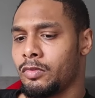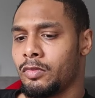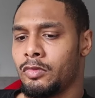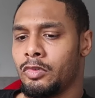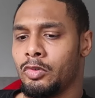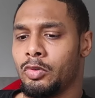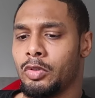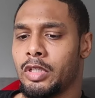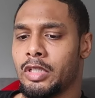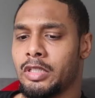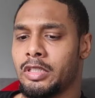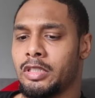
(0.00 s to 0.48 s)

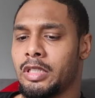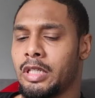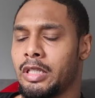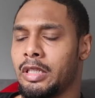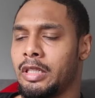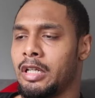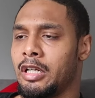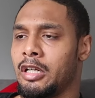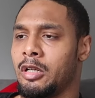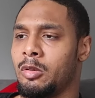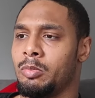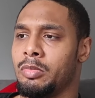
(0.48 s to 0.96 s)
you could sit
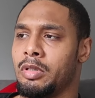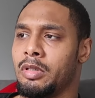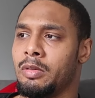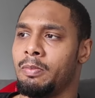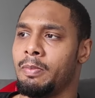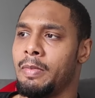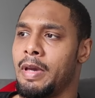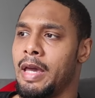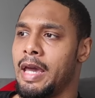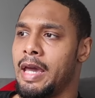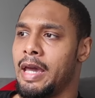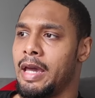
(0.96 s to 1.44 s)
there and be
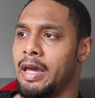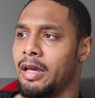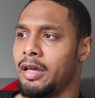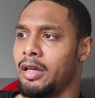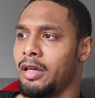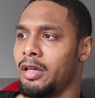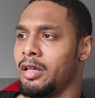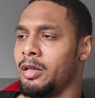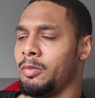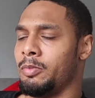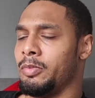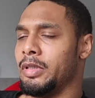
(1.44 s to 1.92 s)
mad
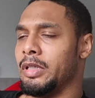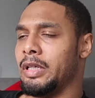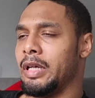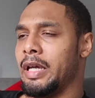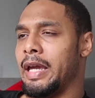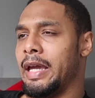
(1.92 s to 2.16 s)
and be